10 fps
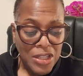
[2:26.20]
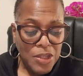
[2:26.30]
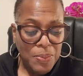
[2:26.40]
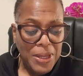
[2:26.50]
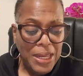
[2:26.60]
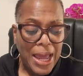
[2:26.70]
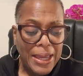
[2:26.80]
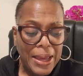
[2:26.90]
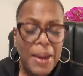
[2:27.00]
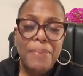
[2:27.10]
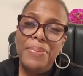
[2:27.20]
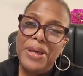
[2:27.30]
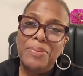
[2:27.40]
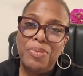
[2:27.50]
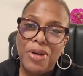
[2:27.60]
to be like
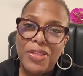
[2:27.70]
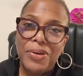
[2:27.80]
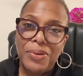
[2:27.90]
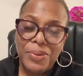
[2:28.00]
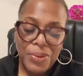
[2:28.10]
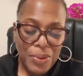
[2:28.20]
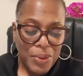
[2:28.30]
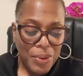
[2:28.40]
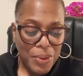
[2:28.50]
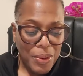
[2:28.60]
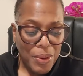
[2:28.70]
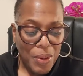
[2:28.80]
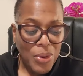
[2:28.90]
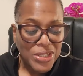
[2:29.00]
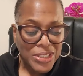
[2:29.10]
big brother
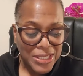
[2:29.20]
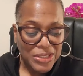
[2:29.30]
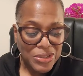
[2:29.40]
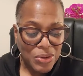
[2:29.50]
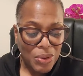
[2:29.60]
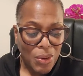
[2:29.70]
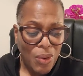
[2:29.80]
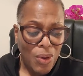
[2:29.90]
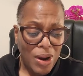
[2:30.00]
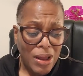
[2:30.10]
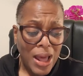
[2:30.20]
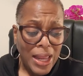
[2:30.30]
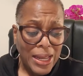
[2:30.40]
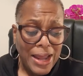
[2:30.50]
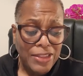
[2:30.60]
or sister, or
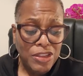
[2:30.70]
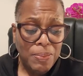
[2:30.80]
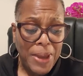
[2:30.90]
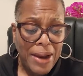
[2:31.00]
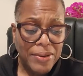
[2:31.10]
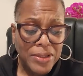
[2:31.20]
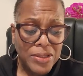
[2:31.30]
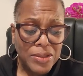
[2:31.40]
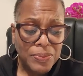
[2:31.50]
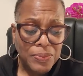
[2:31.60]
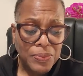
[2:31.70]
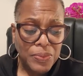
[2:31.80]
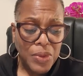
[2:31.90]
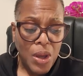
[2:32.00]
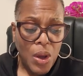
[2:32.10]
like their parents.
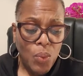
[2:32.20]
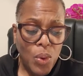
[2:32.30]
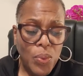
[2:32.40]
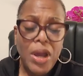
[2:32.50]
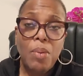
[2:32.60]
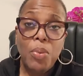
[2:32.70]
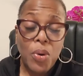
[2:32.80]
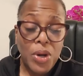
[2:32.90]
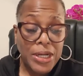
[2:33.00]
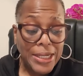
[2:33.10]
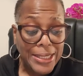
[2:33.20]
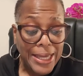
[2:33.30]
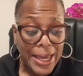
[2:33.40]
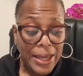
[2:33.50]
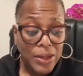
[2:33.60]
When we are born
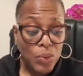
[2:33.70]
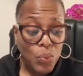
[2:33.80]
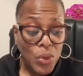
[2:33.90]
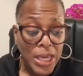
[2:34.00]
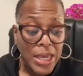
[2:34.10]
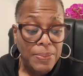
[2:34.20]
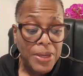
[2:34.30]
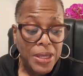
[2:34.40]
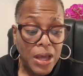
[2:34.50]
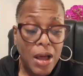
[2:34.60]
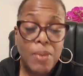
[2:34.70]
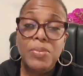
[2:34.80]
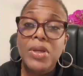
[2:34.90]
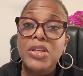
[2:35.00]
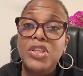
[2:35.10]
again, we
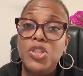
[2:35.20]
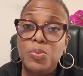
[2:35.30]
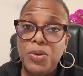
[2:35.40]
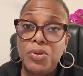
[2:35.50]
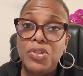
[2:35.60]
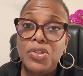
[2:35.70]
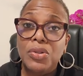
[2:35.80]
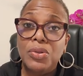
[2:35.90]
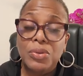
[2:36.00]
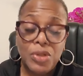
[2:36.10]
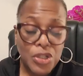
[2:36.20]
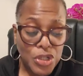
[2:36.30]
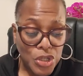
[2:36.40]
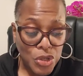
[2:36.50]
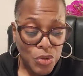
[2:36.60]
become spiritual
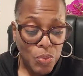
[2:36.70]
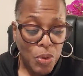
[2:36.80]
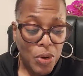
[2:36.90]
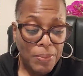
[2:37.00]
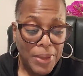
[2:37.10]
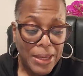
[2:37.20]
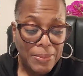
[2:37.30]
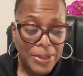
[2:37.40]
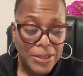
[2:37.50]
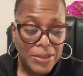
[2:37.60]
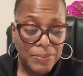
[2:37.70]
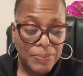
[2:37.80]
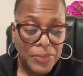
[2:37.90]
newborn babies.